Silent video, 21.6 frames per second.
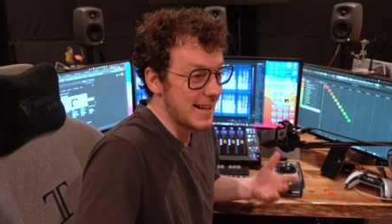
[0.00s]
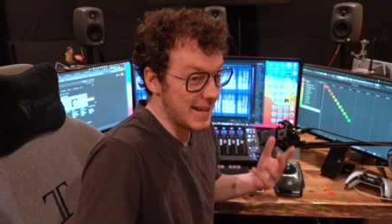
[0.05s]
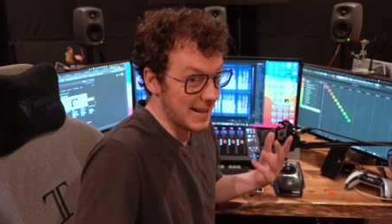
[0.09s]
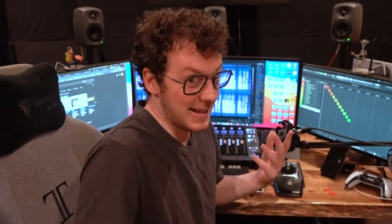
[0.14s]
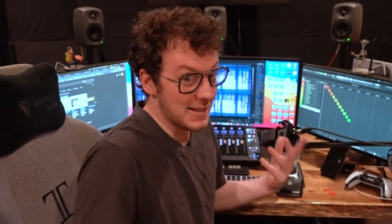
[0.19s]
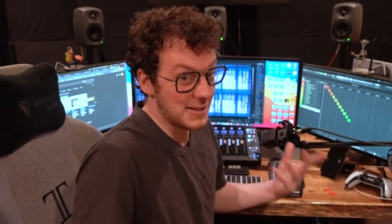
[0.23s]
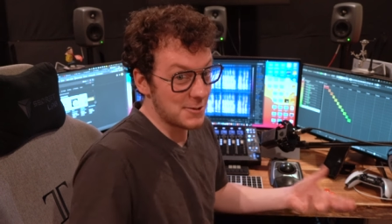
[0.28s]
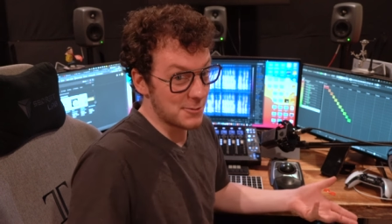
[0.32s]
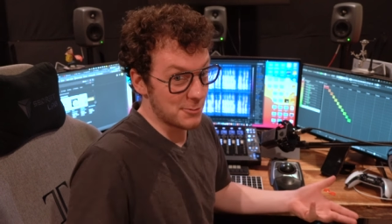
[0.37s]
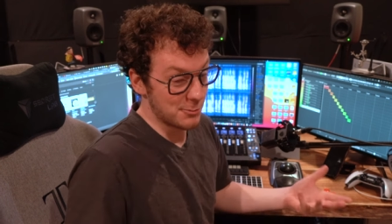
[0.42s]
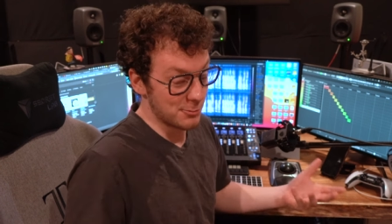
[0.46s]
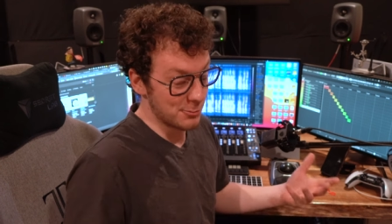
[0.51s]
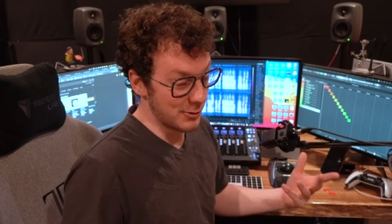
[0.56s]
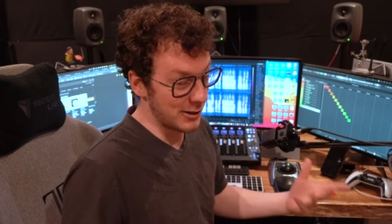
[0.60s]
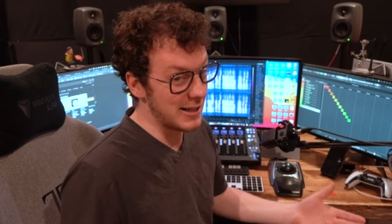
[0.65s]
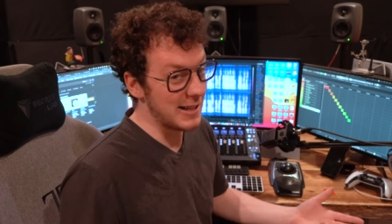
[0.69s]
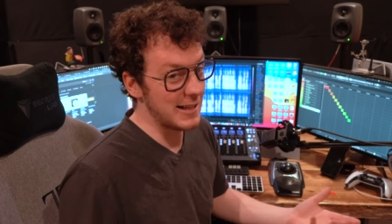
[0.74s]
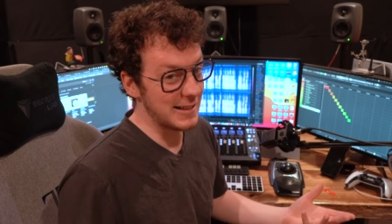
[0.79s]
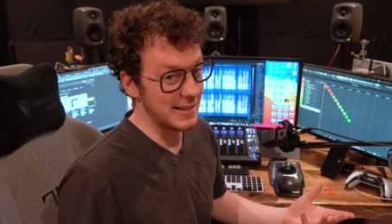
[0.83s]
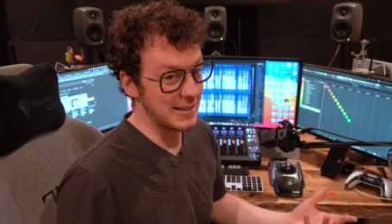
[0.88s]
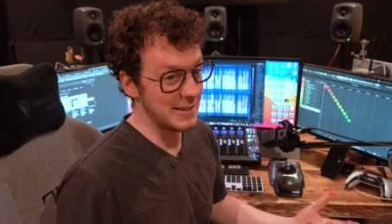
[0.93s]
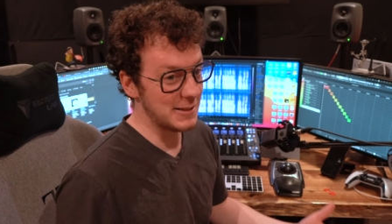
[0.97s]
it's
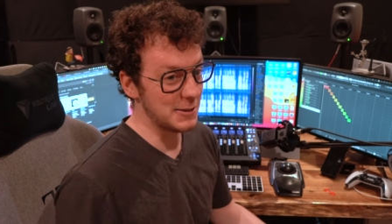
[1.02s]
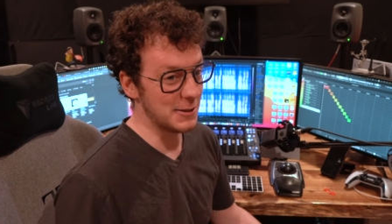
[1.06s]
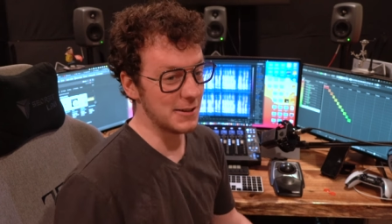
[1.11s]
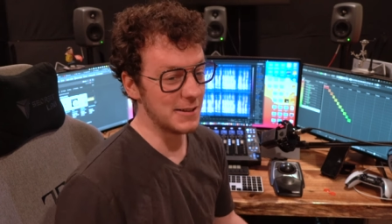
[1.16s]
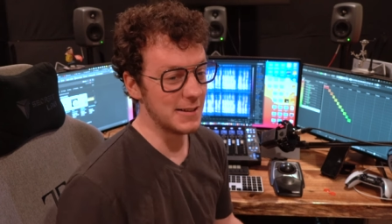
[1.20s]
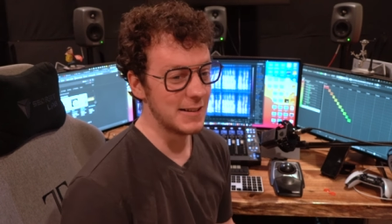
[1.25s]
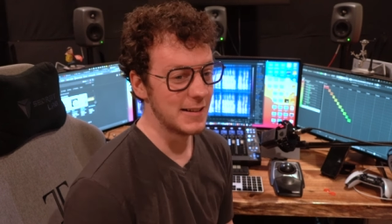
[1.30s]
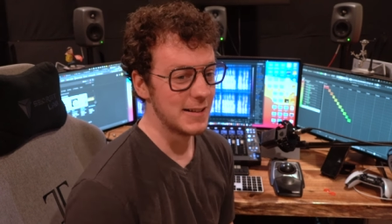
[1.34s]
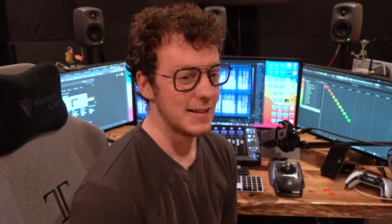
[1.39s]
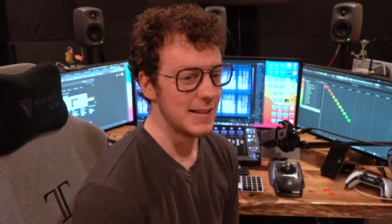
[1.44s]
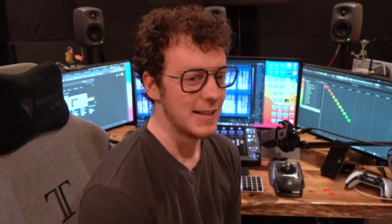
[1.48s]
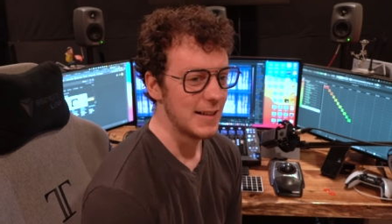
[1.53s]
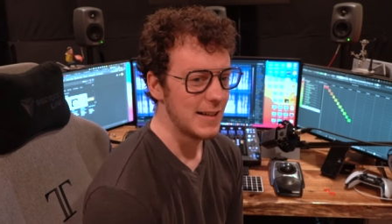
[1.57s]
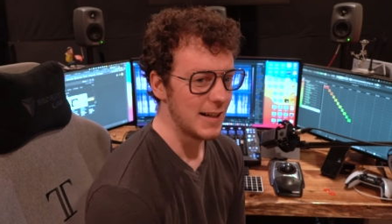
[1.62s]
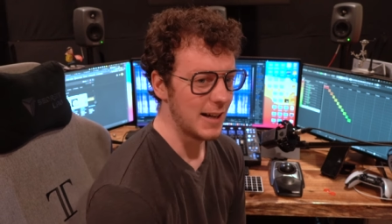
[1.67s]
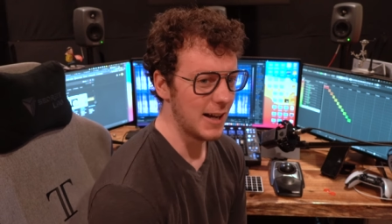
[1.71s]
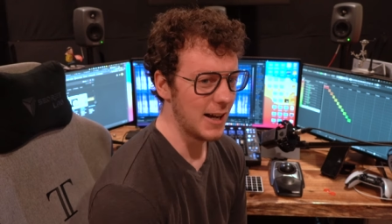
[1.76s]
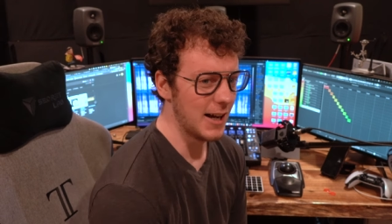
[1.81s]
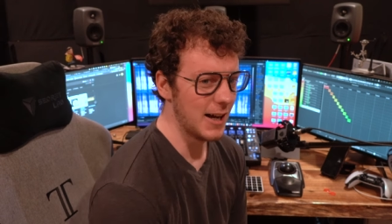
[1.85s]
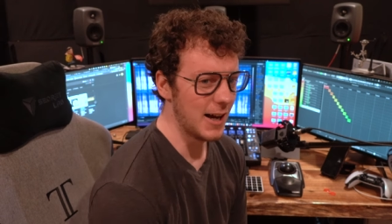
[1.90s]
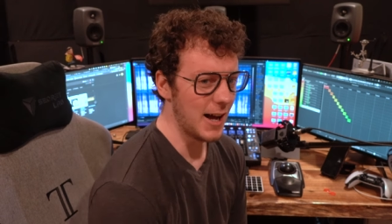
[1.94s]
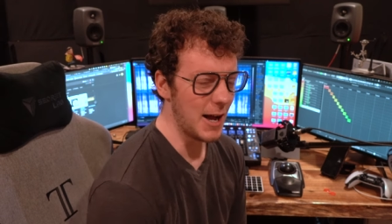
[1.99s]
really good.
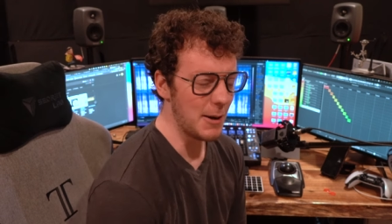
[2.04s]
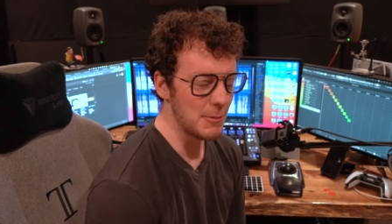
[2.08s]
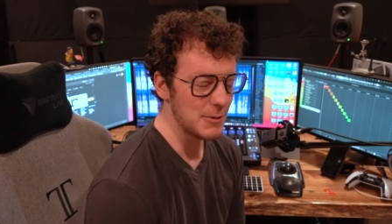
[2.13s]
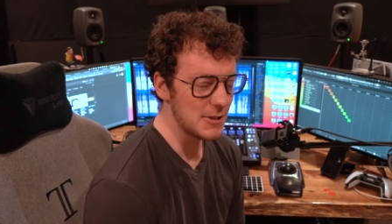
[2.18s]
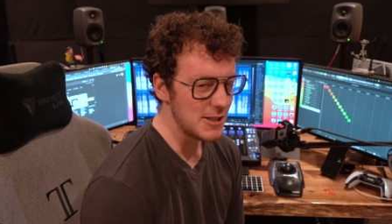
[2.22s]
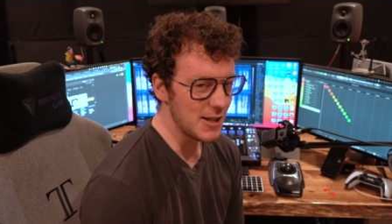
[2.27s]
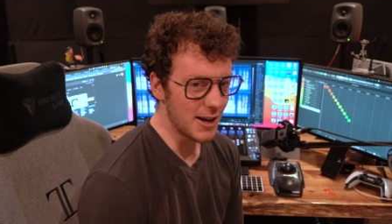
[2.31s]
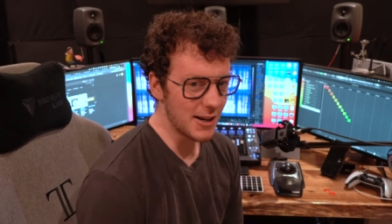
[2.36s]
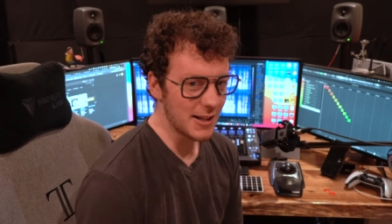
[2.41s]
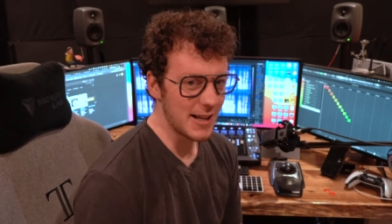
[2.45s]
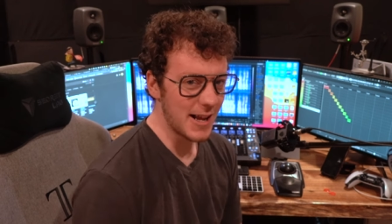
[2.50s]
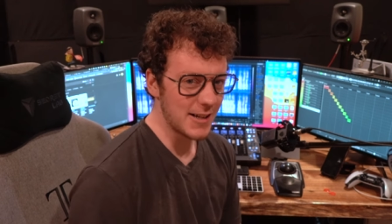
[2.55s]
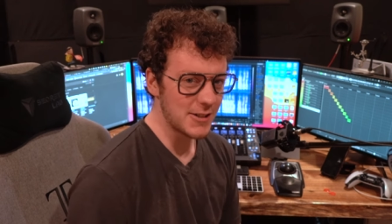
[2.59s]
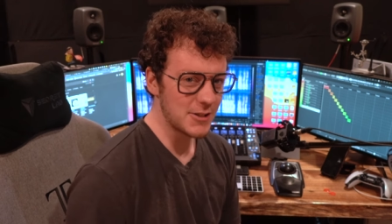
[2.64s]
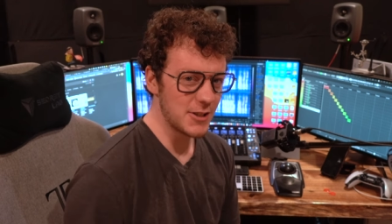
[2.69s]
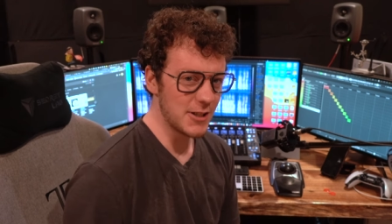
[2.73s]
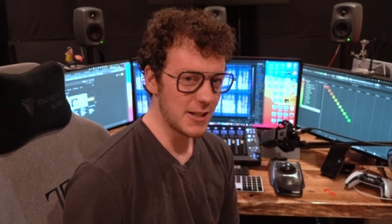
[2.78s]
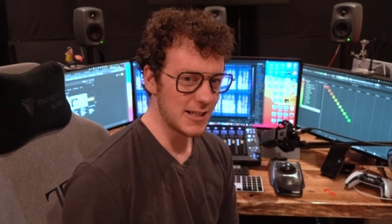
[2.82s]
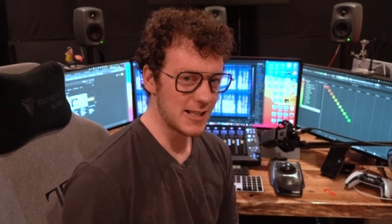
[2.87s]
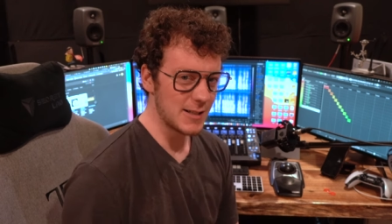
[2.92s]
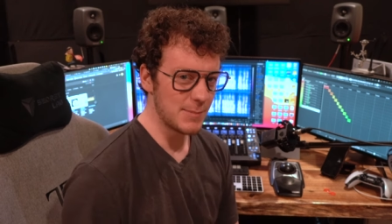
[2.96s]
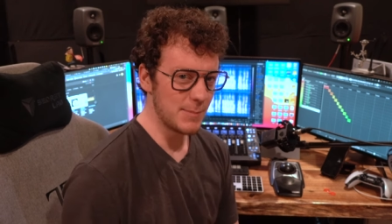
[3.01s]
Uh, I was not
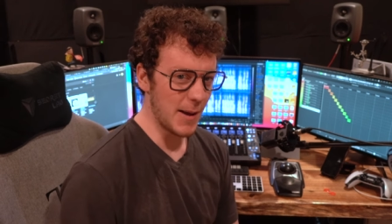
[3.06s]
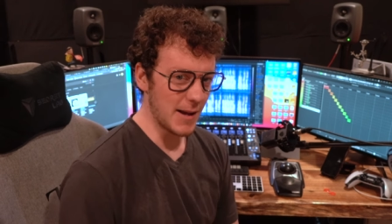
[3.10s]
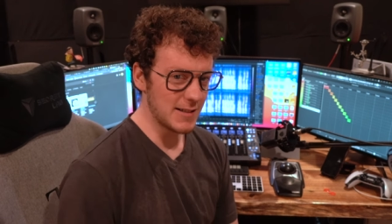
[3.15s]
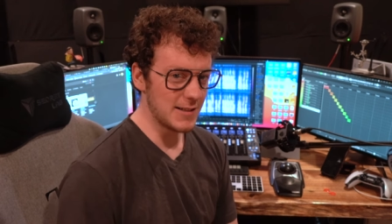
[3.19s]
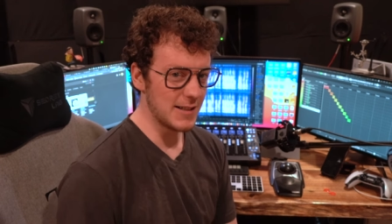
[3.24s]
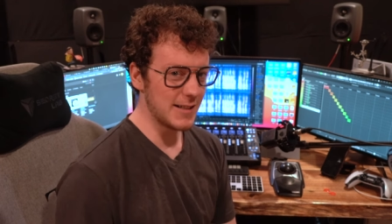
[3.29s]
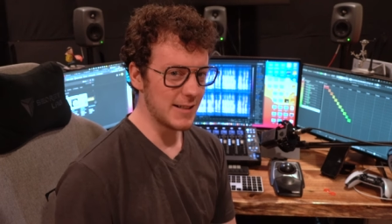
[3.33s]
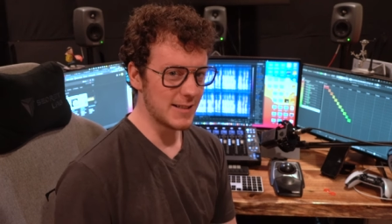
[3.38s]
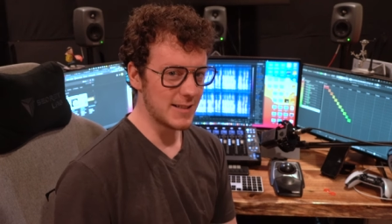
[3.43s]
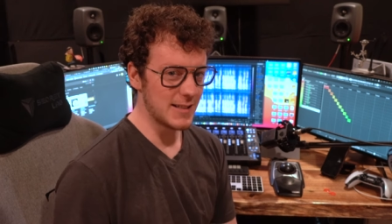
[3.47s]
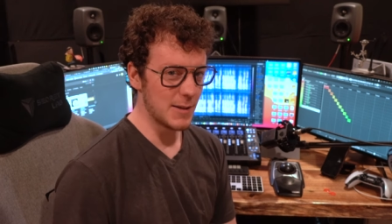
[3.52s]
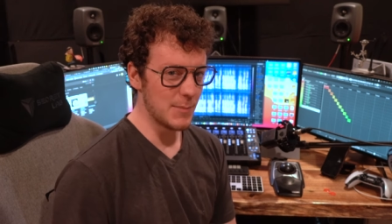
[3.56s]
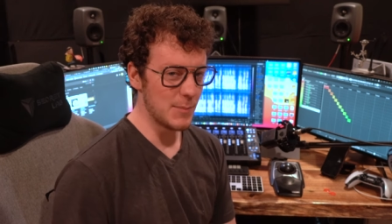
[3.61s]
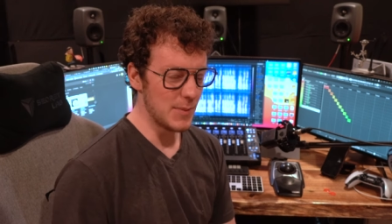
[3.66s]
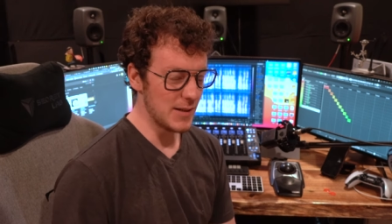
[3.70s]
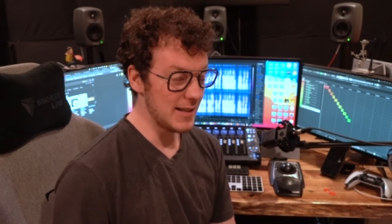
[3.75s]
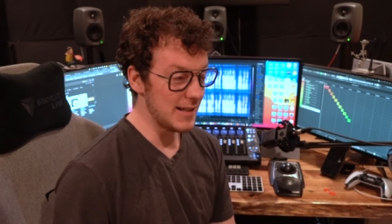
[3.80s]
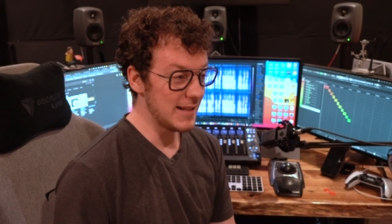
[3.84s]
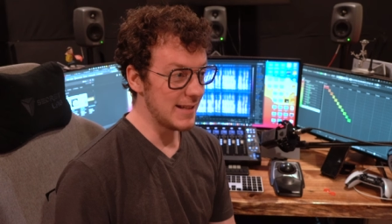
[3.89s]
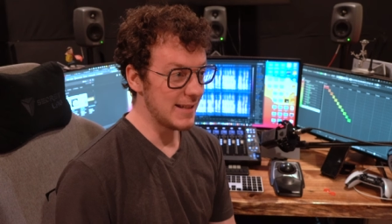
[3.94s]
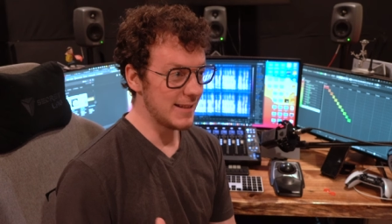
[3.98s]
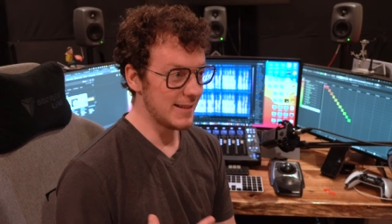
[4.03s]
actually expecting it to
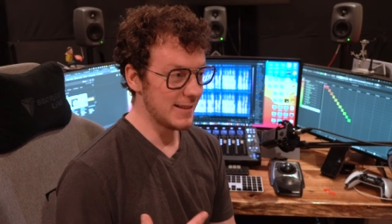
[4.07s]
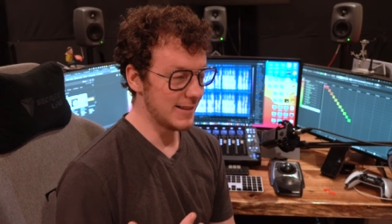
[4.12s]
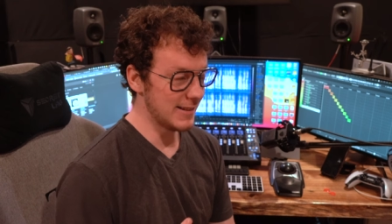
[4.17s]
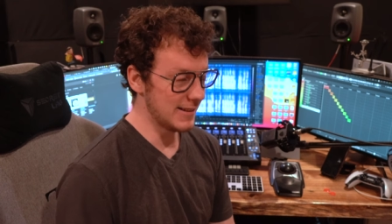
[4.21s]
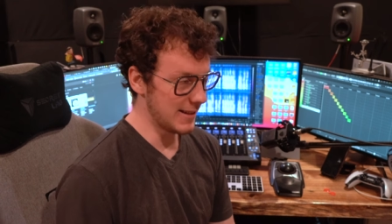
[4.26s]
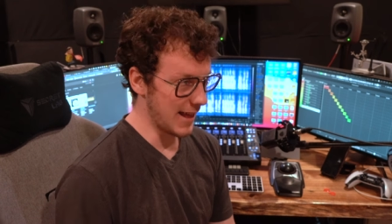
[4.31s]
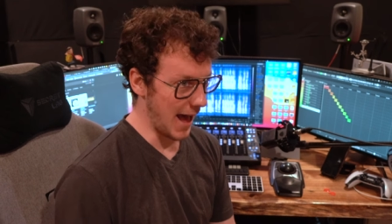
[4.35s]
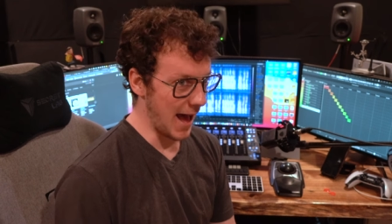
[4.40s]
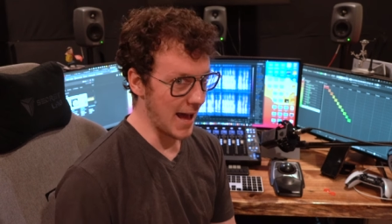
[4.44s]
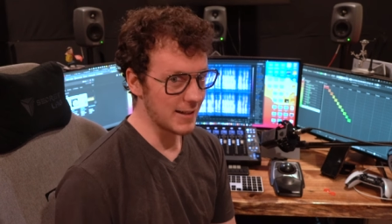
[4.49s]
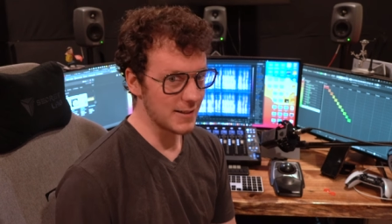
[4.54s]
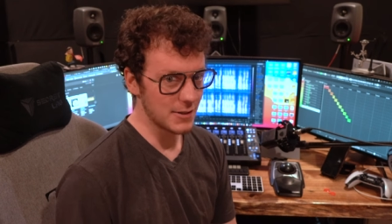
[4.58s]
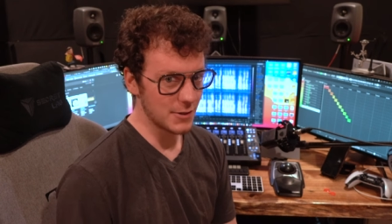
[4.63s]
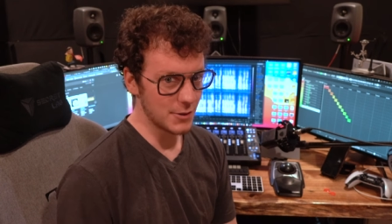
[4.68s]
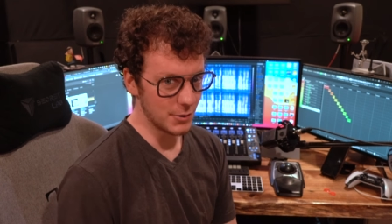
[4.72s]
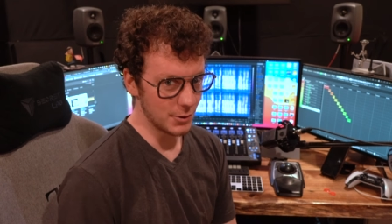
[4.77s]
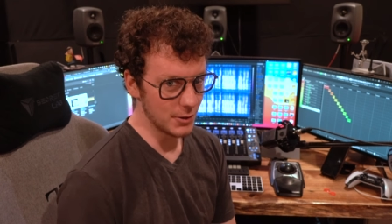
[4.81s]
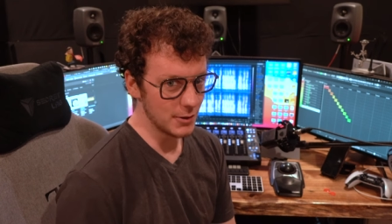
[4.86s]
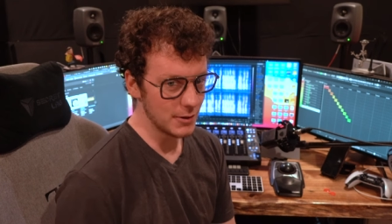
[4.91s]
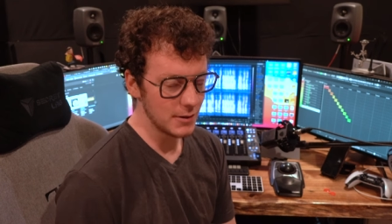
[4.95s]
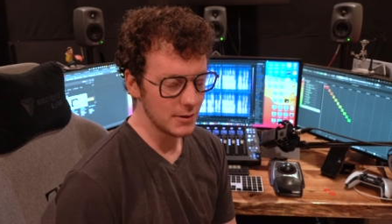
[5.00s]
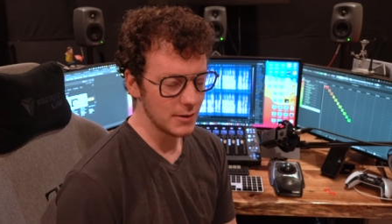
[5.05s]
be that
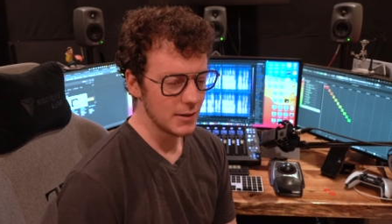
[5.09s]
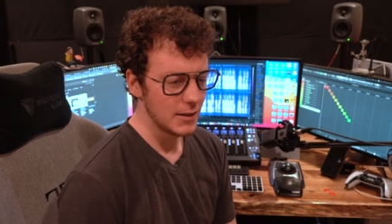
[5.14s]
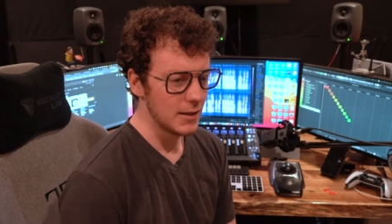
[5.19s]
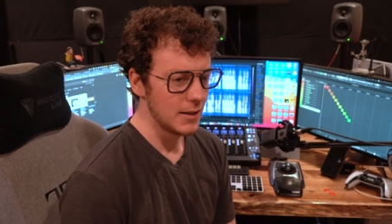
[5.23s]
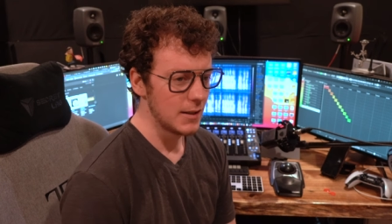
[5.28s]
good.